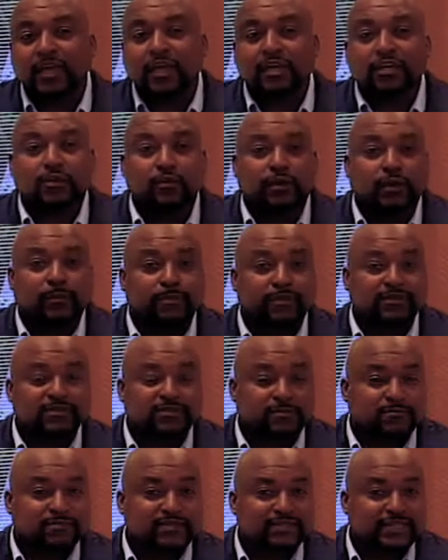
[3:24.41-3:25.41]
You want to put
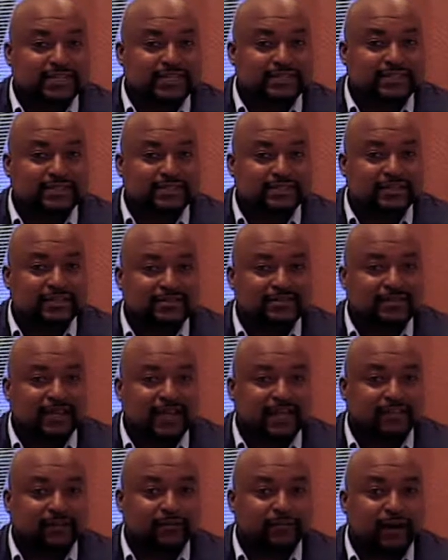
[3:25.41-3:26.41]
some seasonings
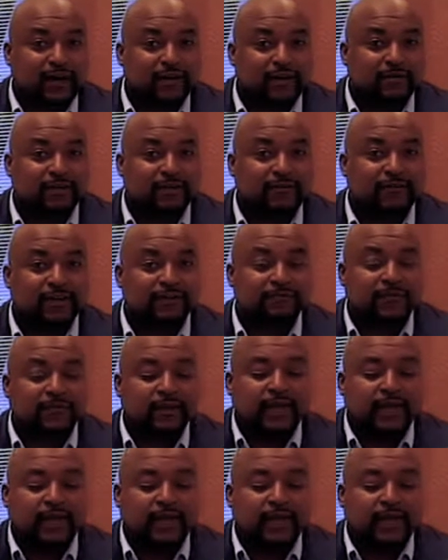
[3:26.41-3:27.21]
at the bottom of it,